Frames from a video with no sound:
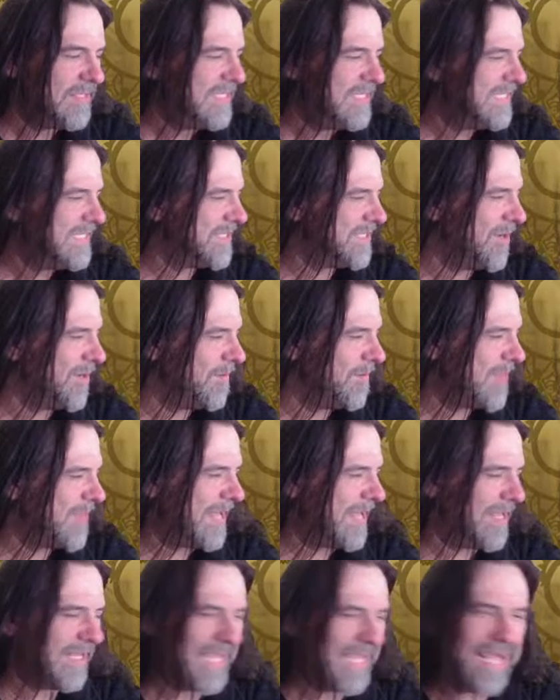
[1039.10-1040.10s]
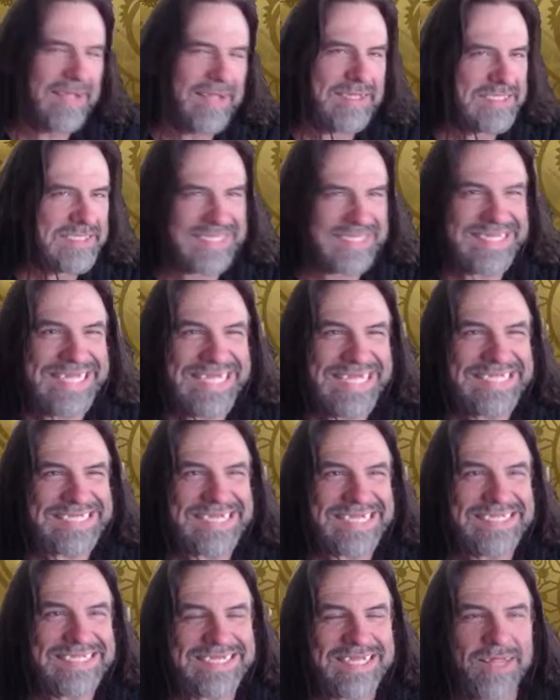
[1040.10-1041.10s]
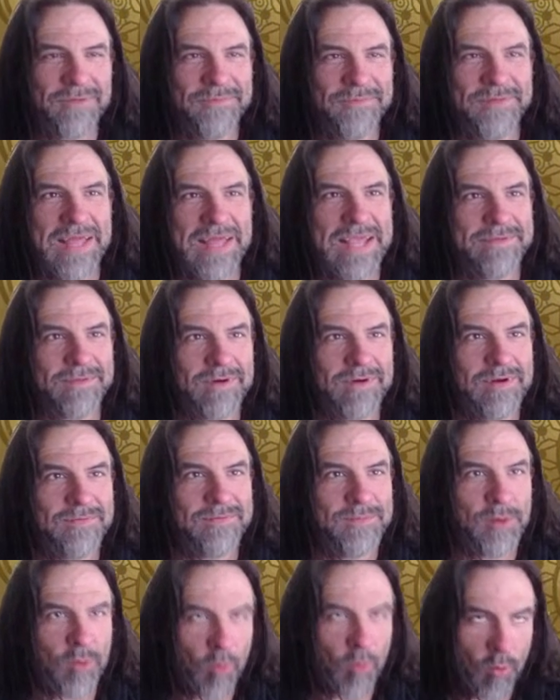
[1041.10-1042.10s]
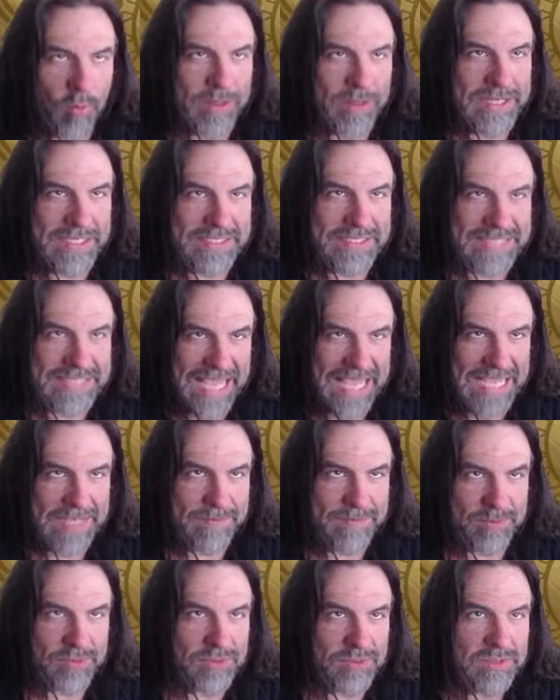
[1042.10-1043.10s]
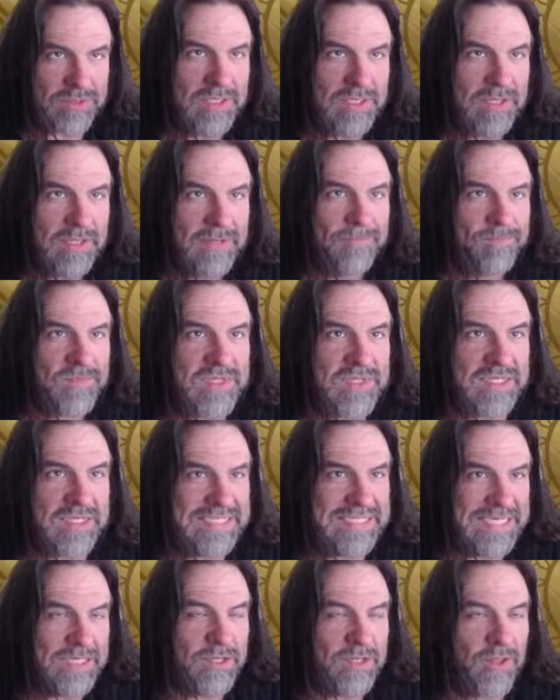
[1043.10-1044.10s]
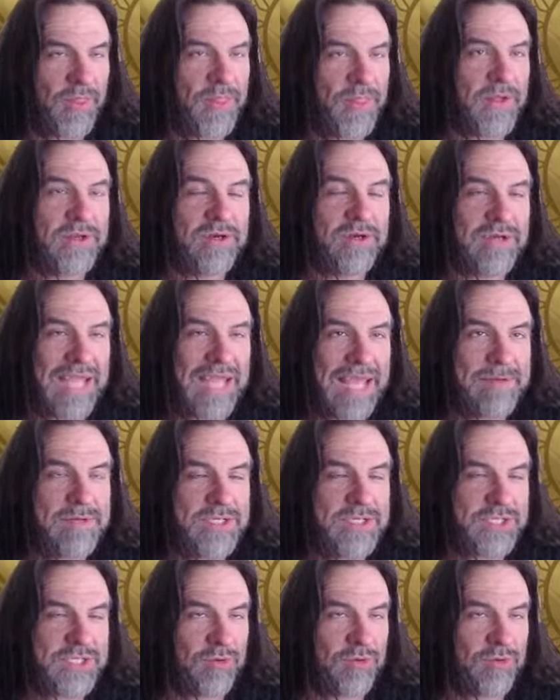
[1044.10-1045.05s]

So that, again, just leans into the flavor of you're always able to deal thunder damage.